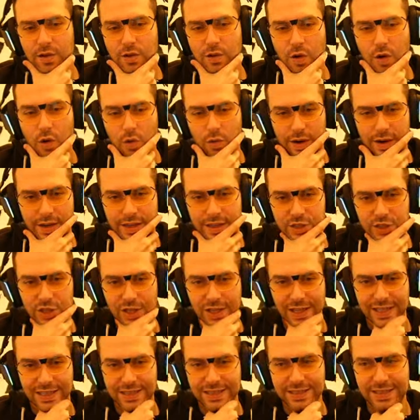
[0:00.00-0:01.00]
Or
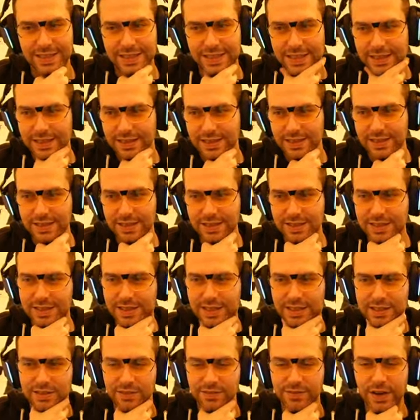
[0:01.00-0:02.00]
agility, since he
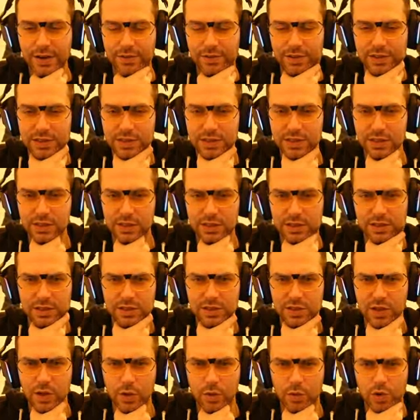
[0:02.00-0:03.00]
is a very
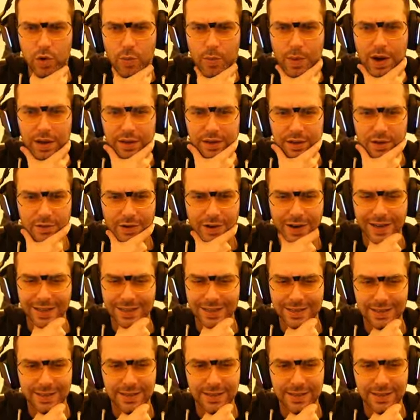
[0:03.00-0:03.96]
slow commander, right?